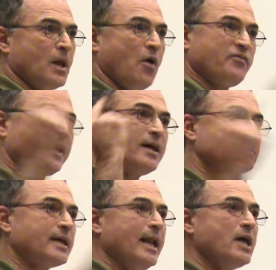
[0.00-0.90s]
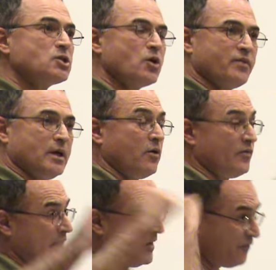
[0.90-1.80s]
of the cancellation
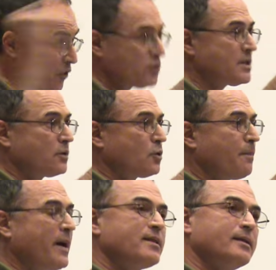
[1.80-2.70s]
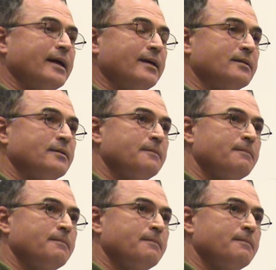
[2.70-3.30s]
of the refusal to pay the debt